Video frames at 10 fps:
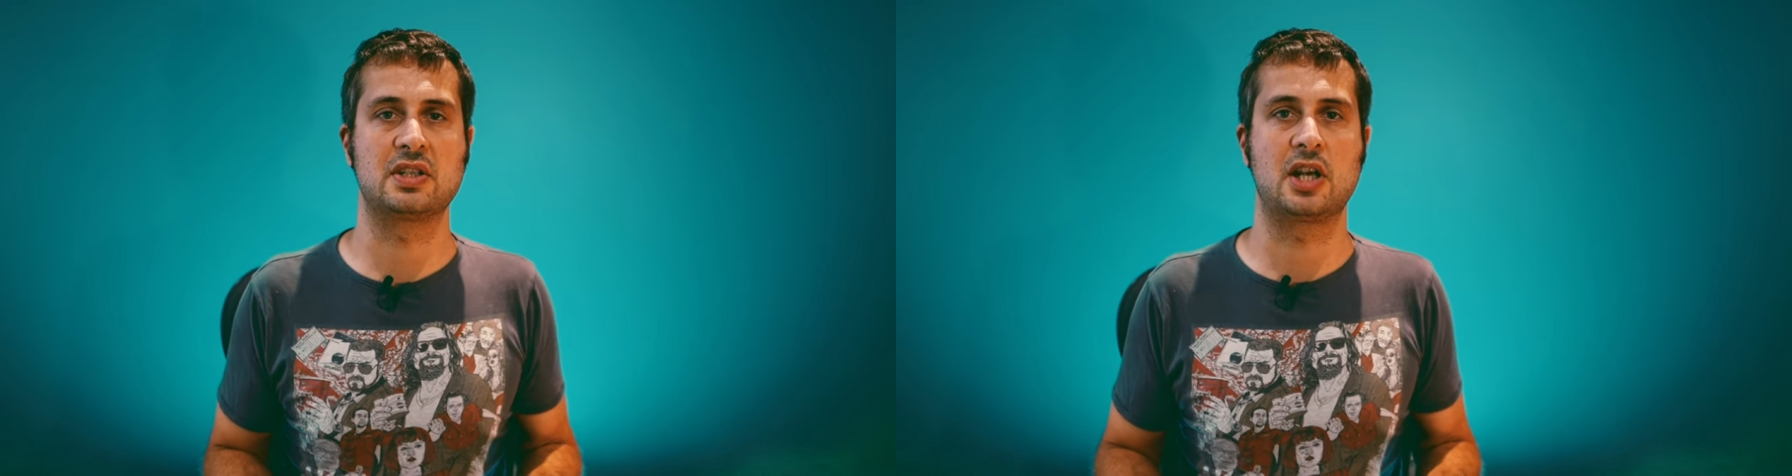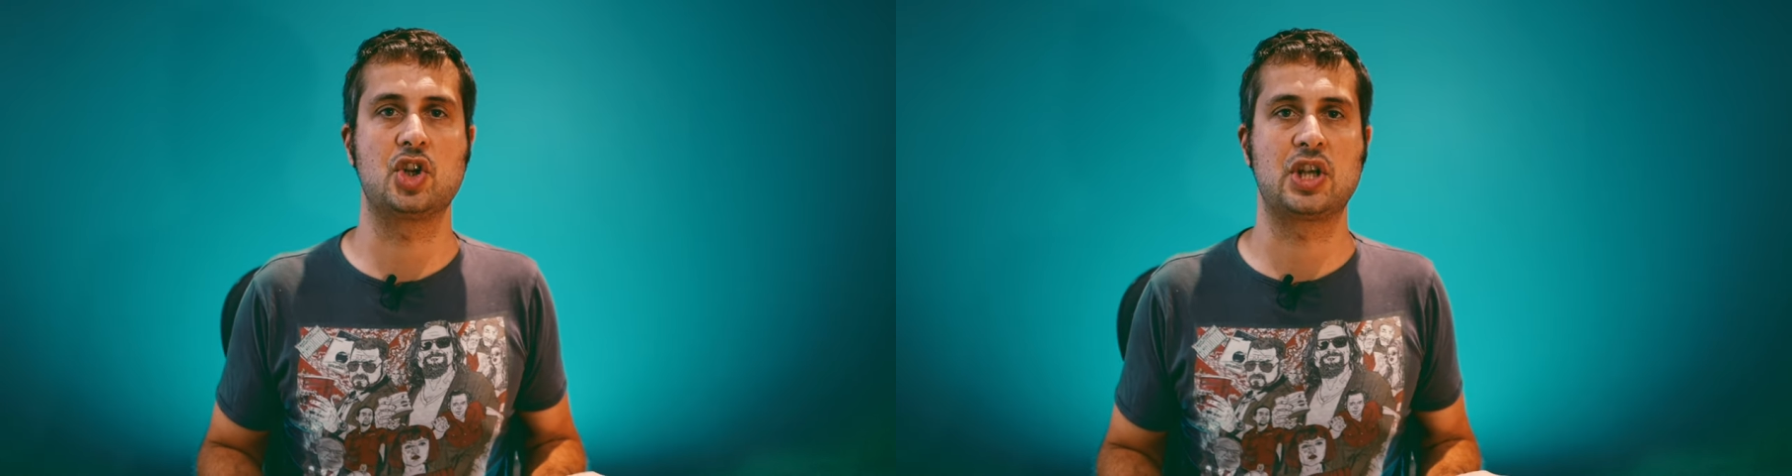
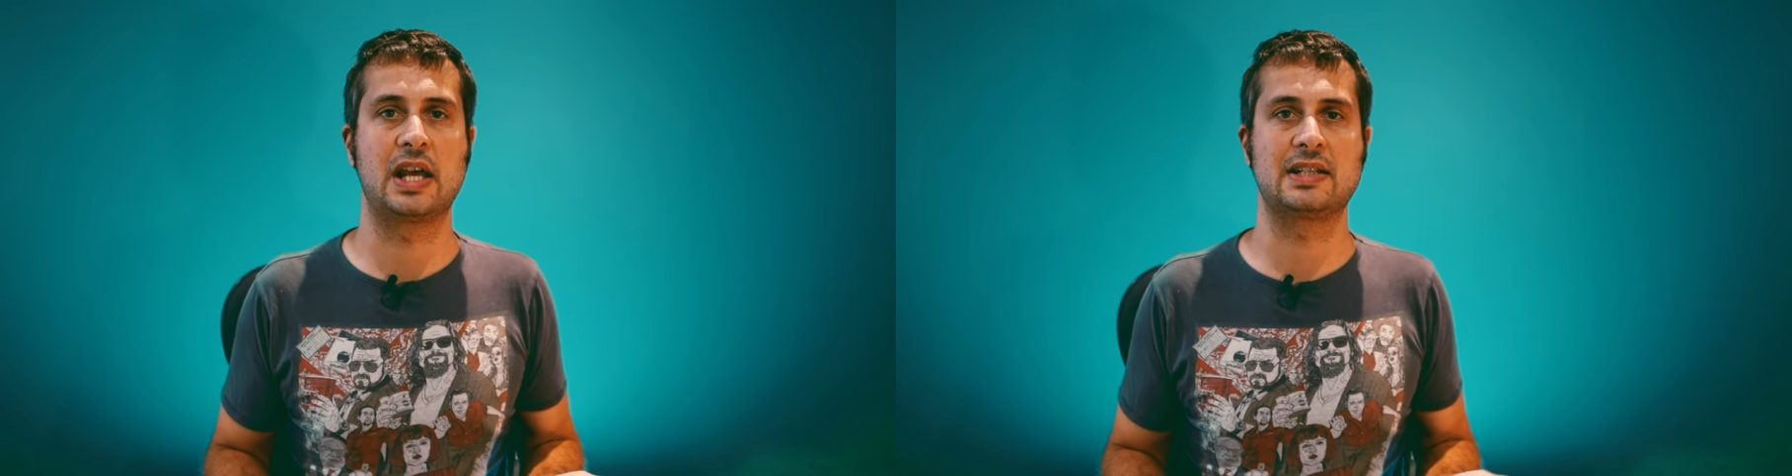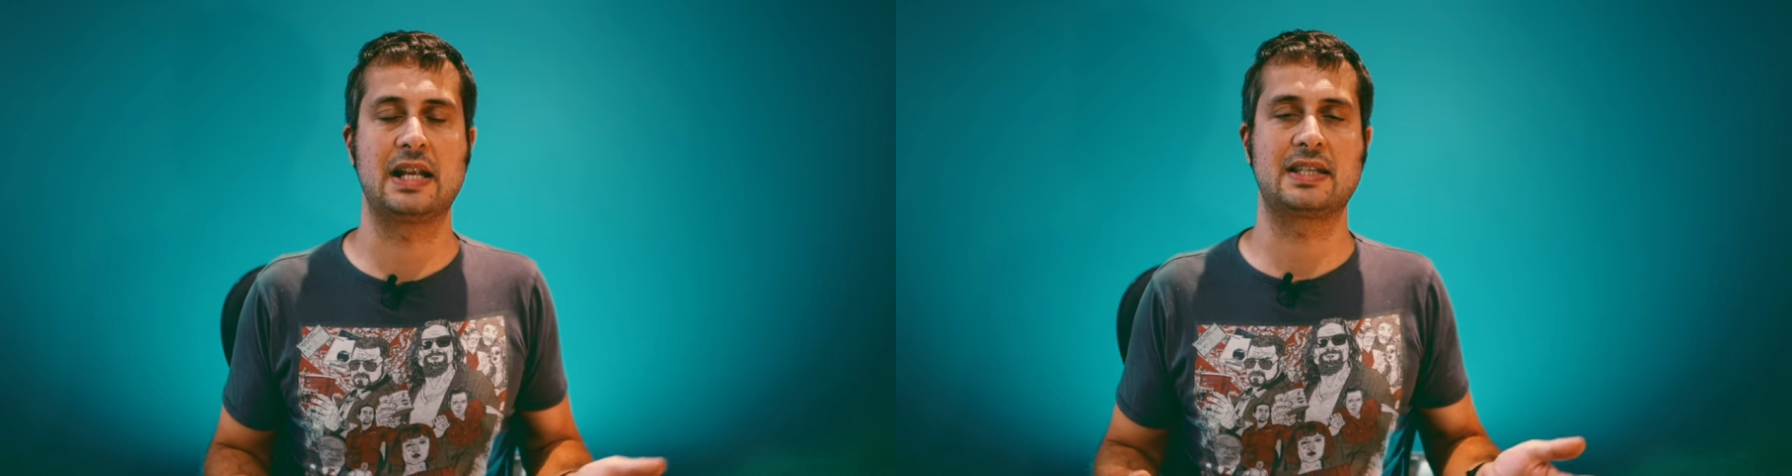such
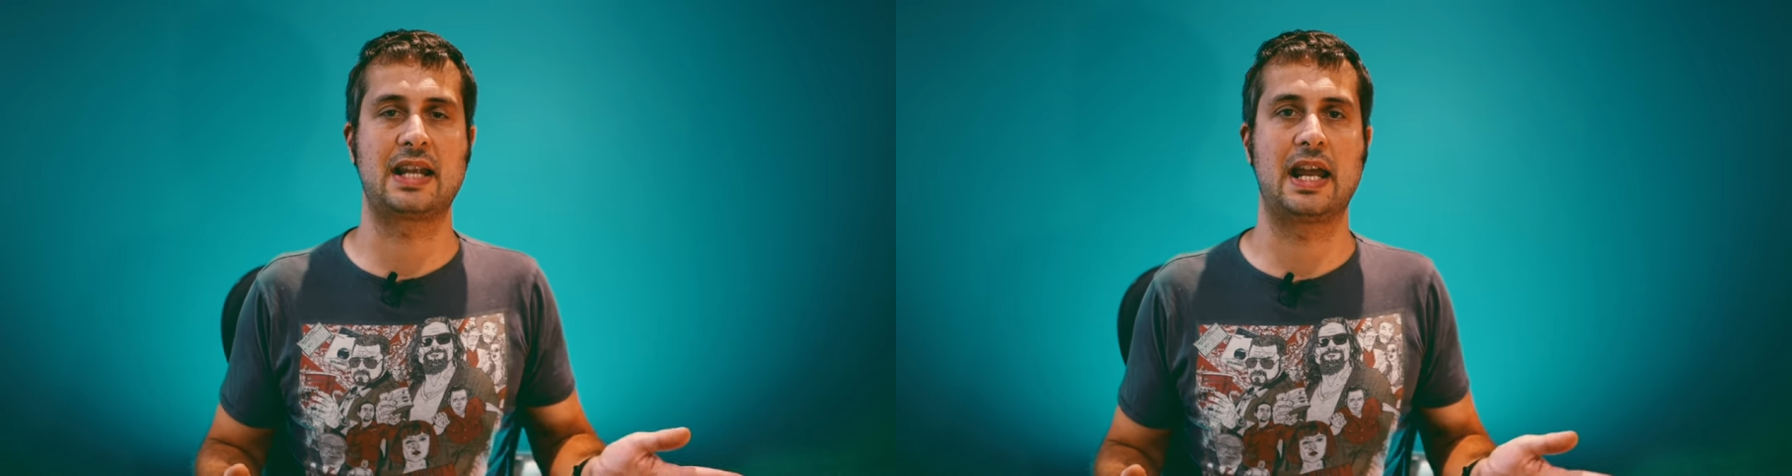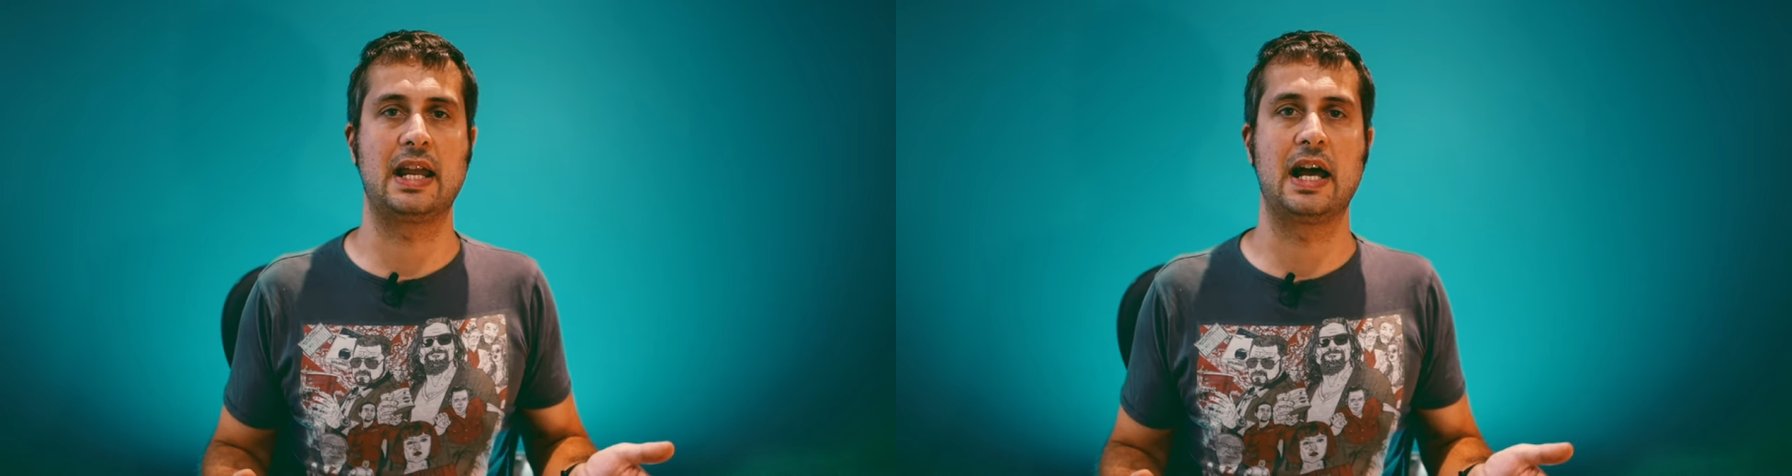as, let's
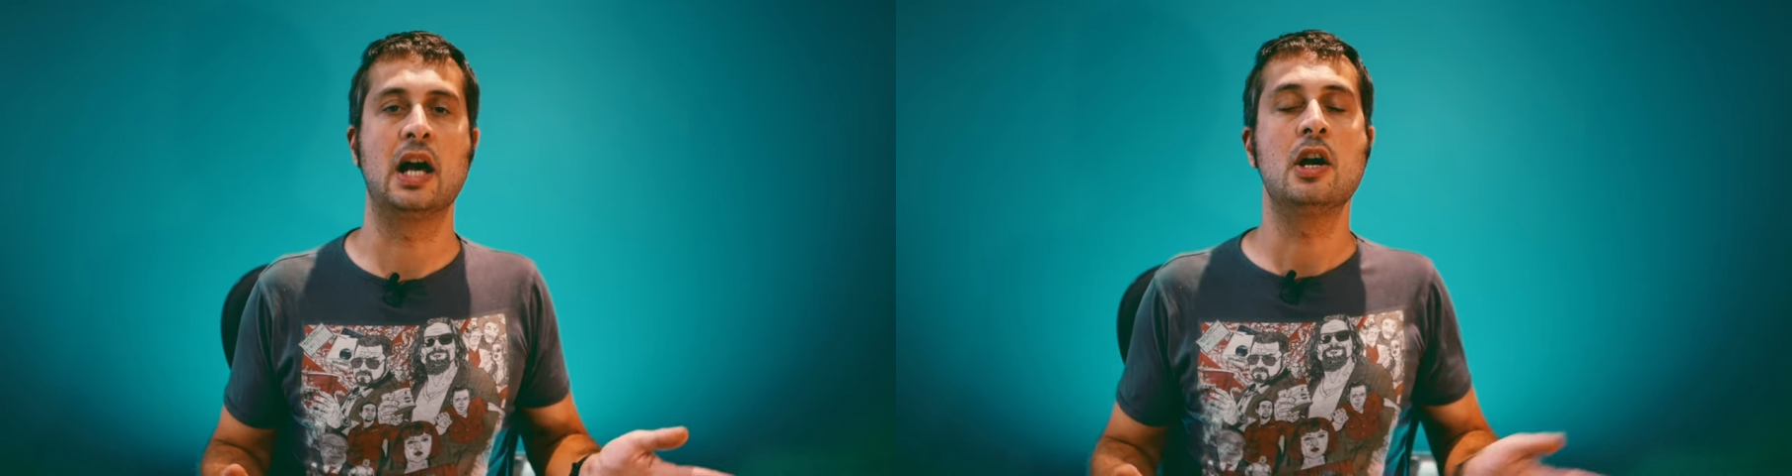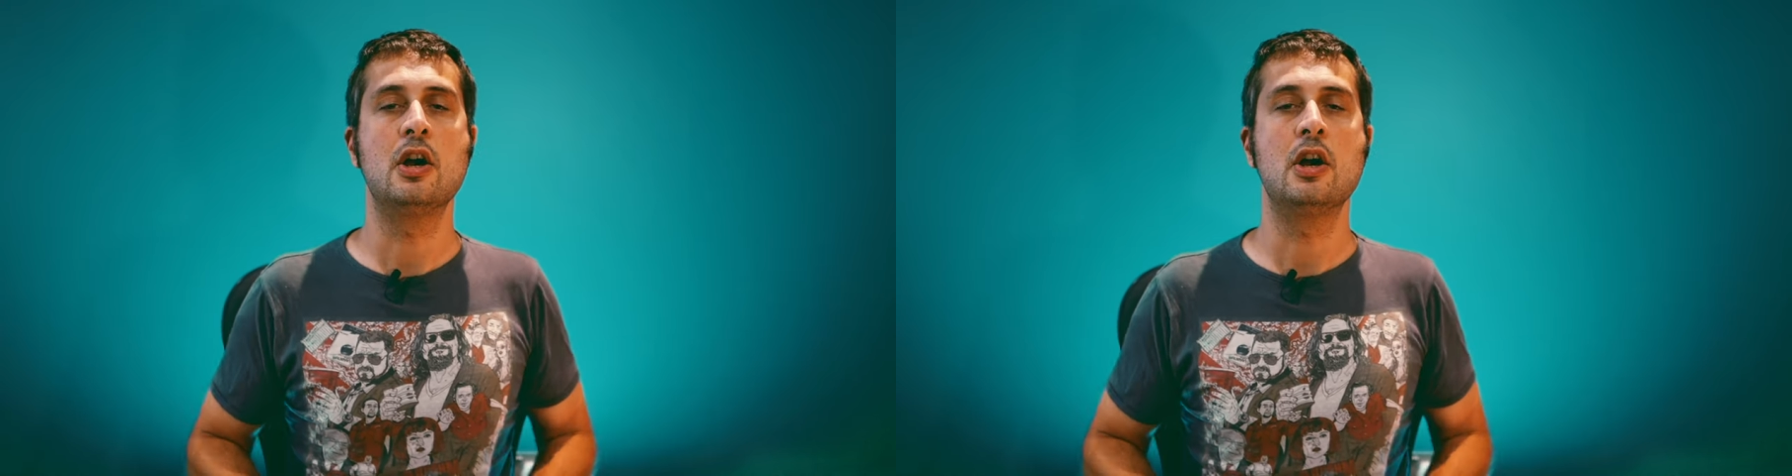say, uh,